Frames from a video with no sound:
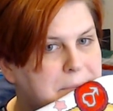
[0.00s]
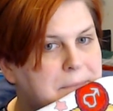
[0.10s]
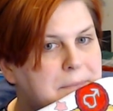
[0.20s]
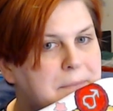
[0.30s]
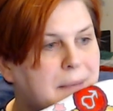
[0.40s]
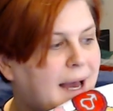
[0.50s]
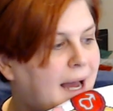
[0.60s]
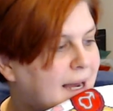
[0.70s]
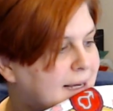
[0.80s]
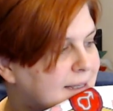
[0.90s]

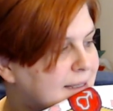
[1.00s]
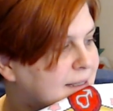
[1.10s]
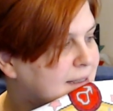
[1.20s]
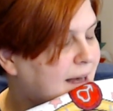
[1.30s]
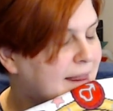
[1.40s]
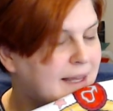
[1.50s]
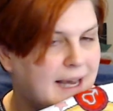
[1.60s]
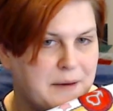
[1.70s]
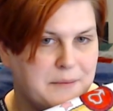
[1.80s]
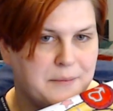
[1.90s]
back. I think
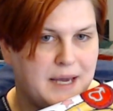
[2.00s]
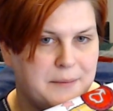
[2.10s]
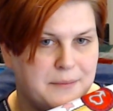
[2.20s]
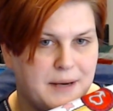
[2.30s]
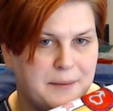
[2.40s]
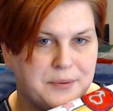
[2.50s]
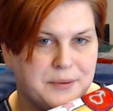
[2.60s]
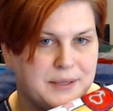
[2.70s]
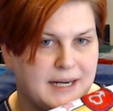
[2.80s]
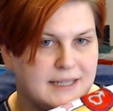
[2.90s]
I pulled
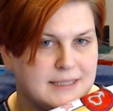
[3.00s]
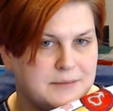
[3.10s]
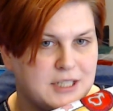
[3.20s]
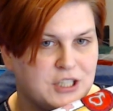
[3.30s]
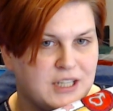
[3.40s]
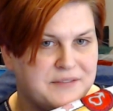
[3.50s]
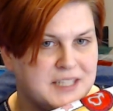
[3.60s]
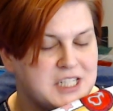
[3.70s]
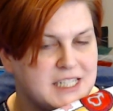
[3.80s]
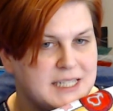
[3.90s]
it out to make sure I
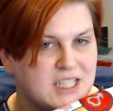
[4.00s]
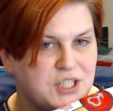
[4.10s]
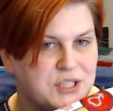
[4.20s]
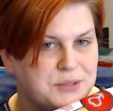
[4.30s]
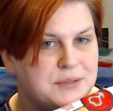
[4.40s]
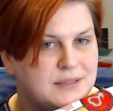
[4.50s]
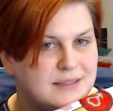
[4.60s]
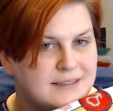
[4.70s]
finished it in June.